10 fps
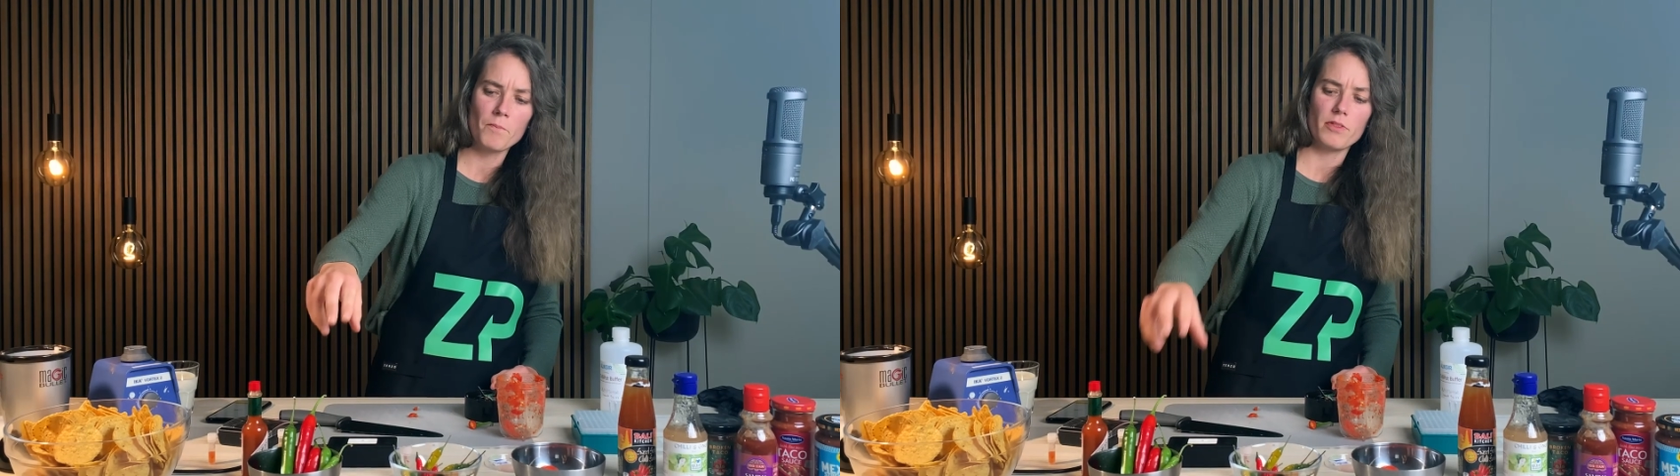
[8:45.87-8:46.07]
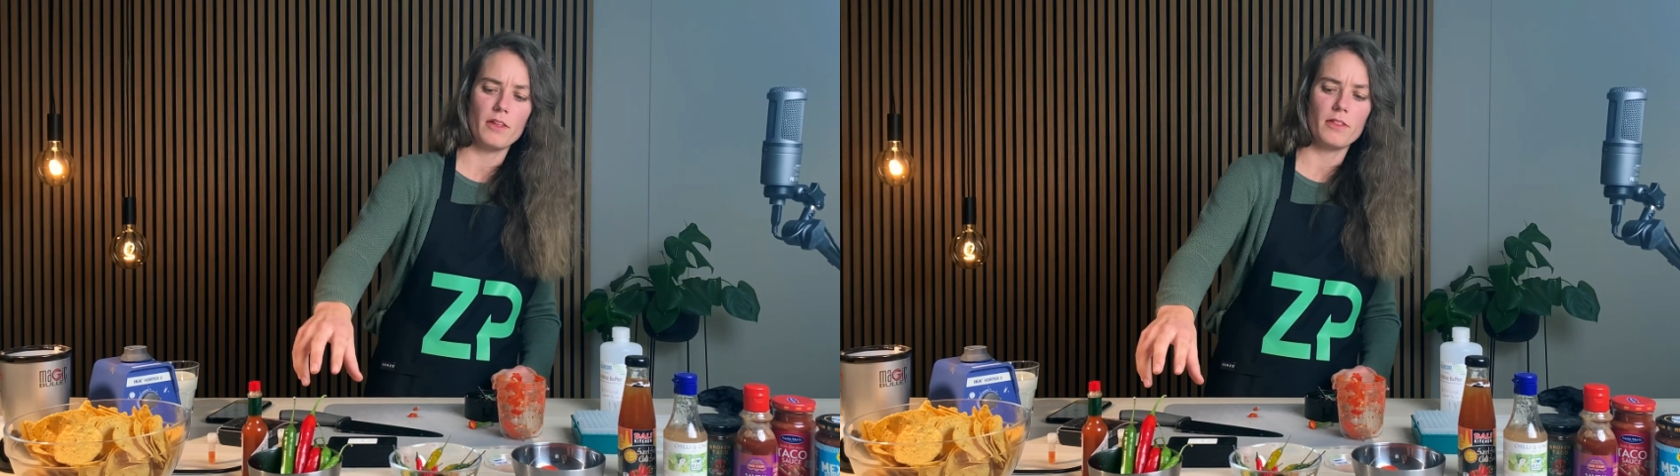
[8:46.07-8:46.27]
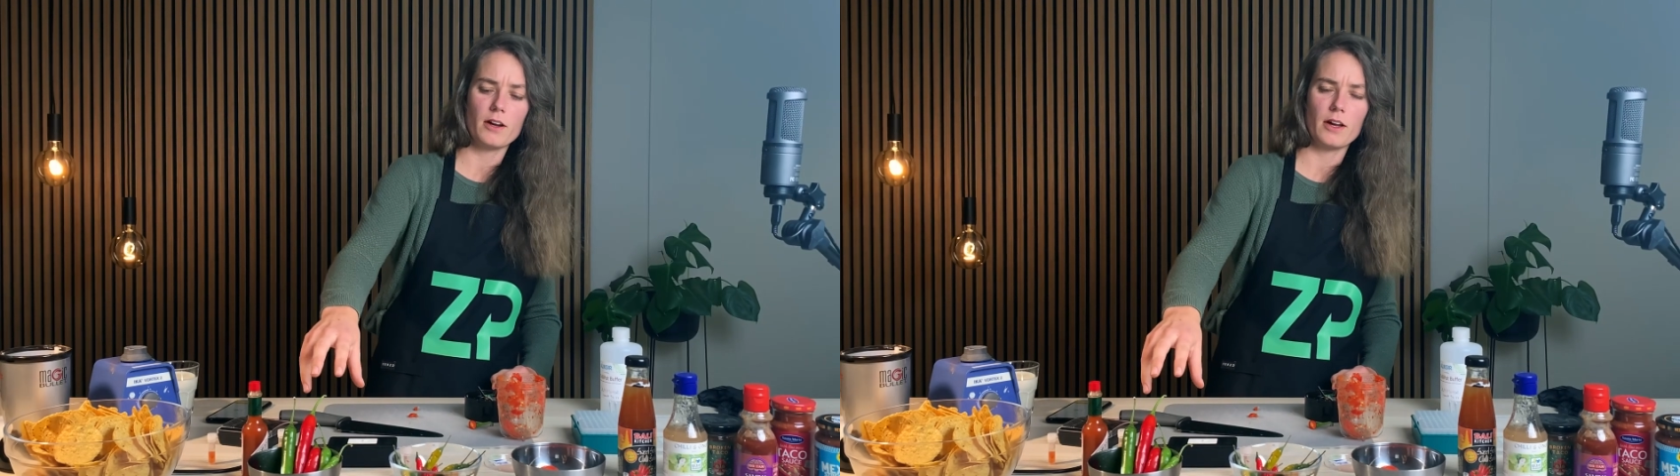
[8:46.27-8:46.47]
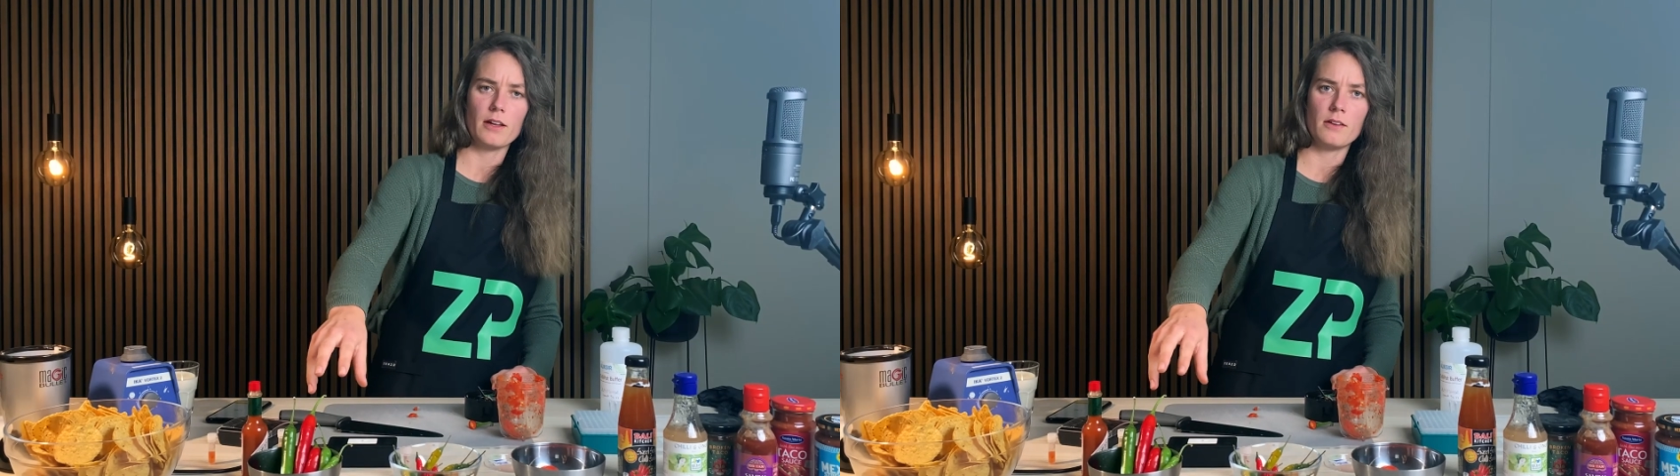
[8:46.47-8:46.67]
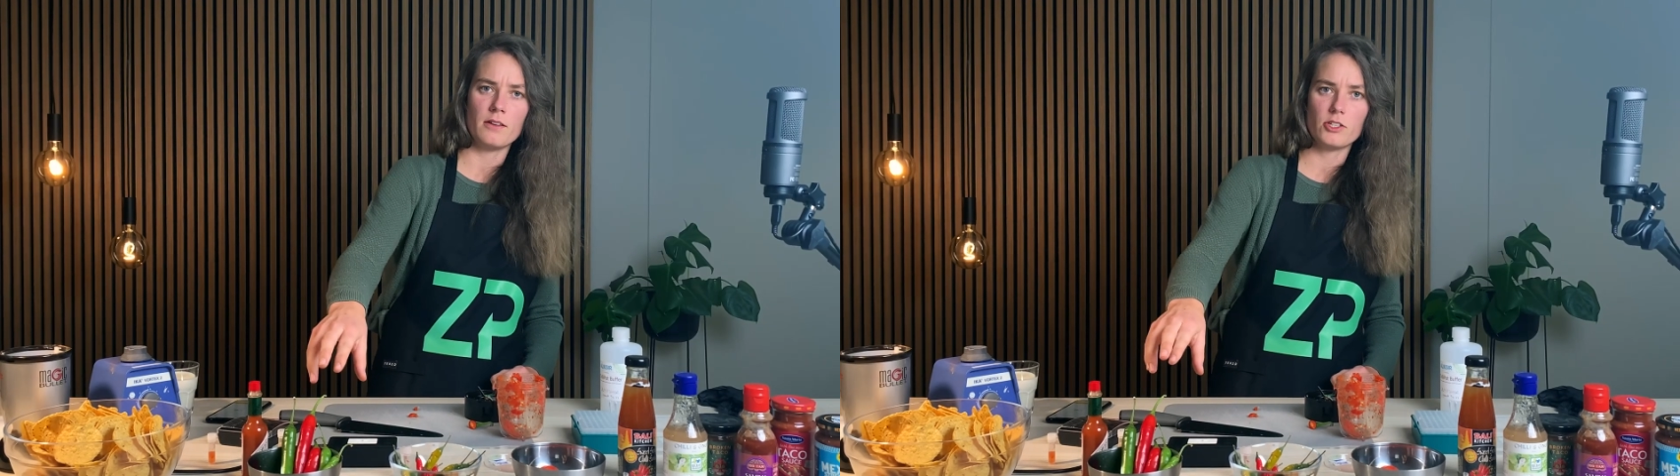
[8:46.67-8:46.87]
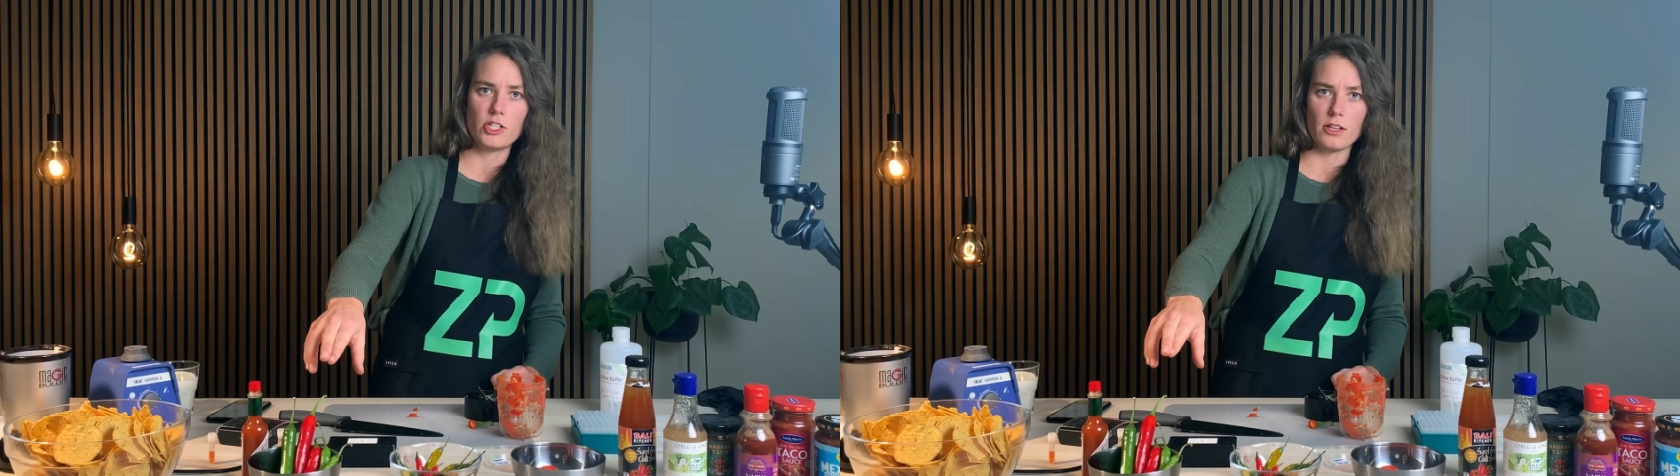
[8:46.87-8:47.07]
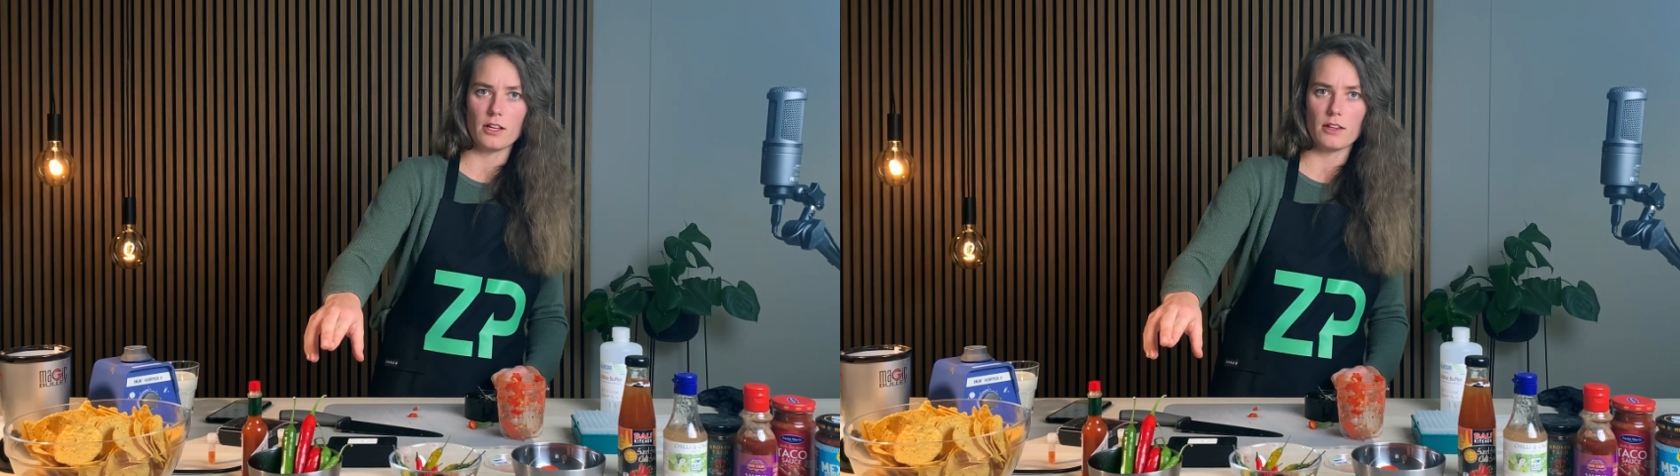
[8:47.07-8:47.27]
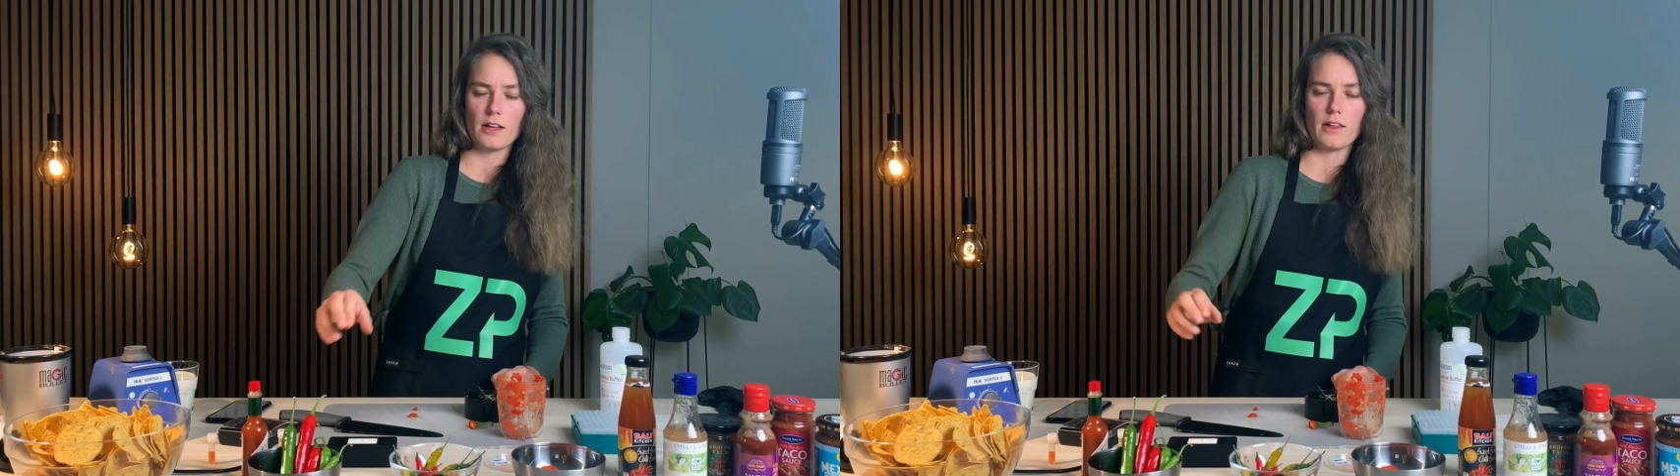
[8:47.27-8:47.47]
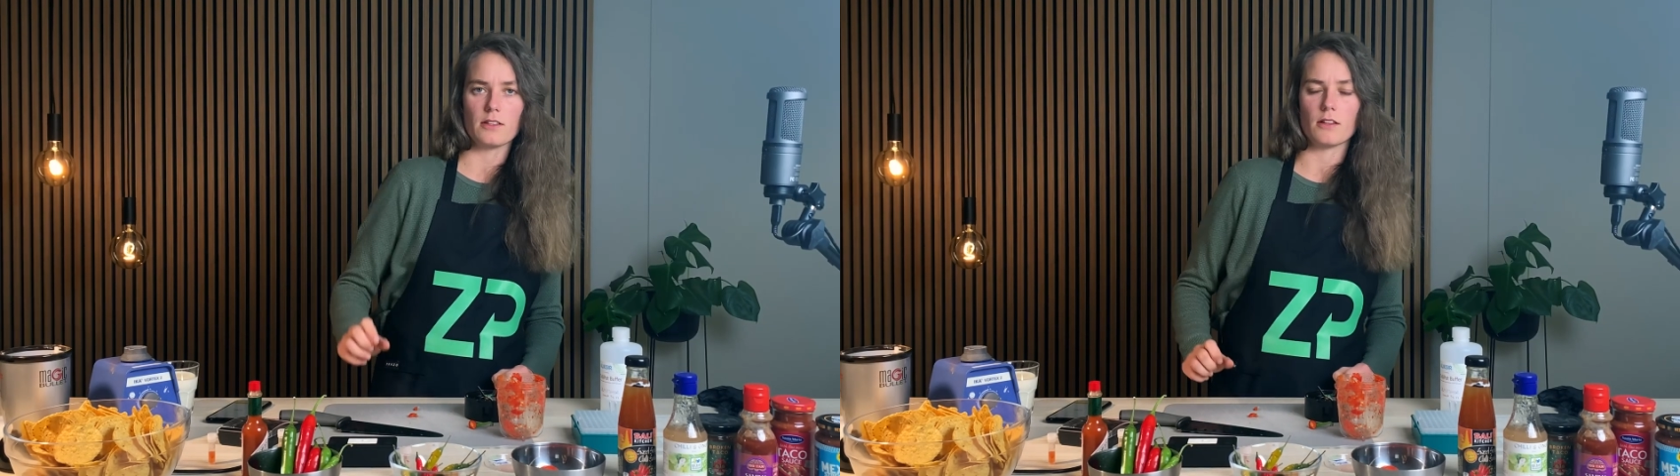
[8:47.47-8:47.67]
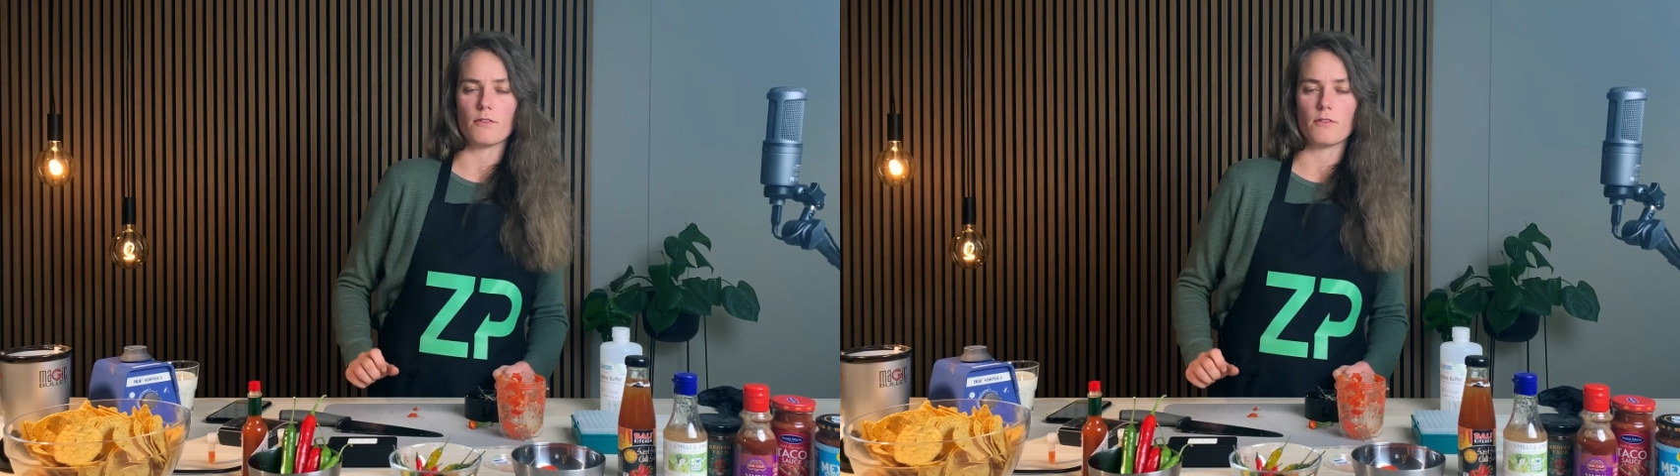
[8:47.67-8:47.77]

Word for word: than the cayenne chili that I did